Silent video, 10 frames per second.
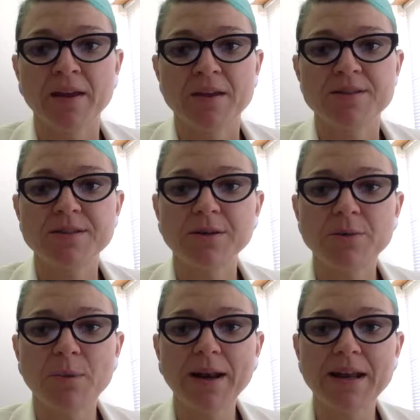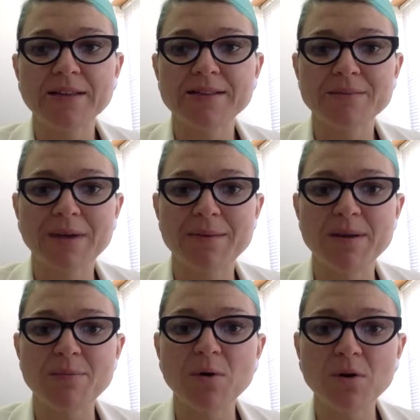So one answer may
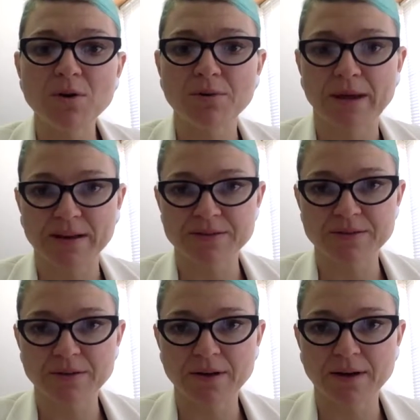be more correct